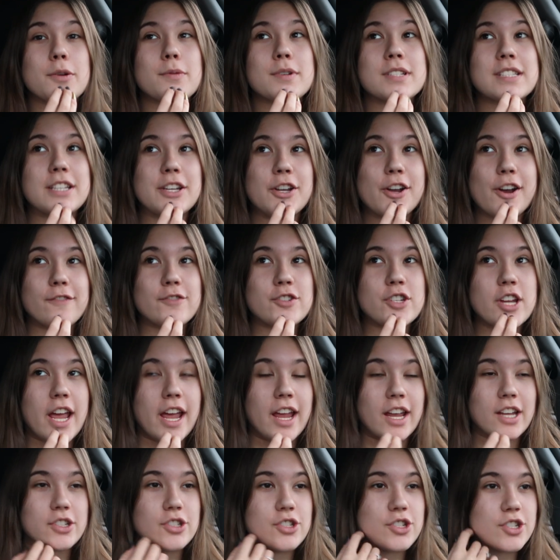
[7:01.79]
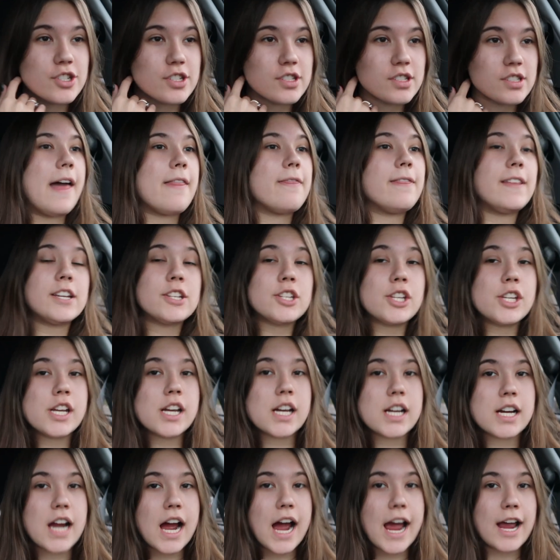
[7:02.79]
year was the year of change, and this
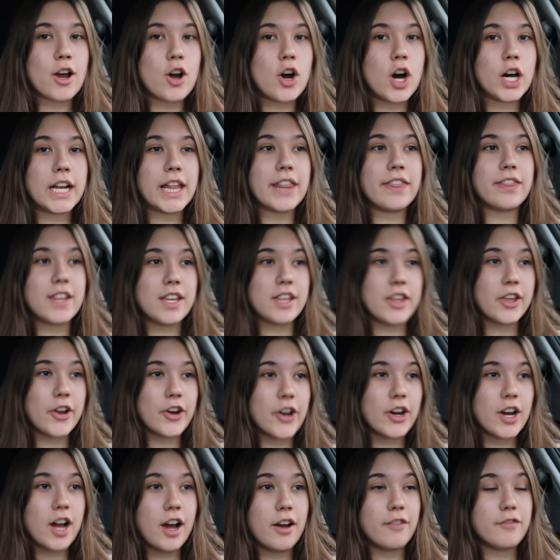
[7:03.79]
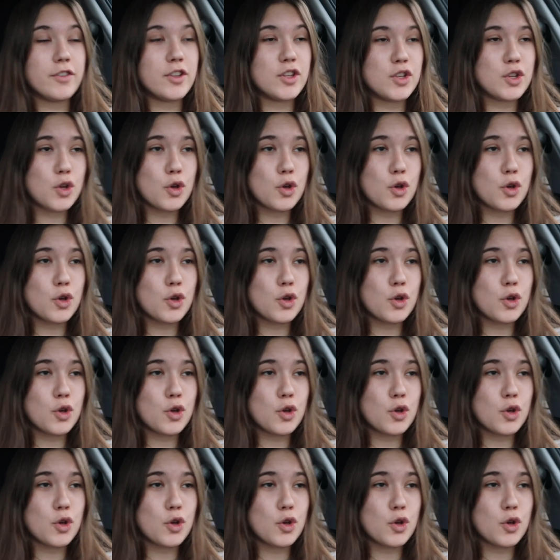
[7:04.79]
year I called it the year of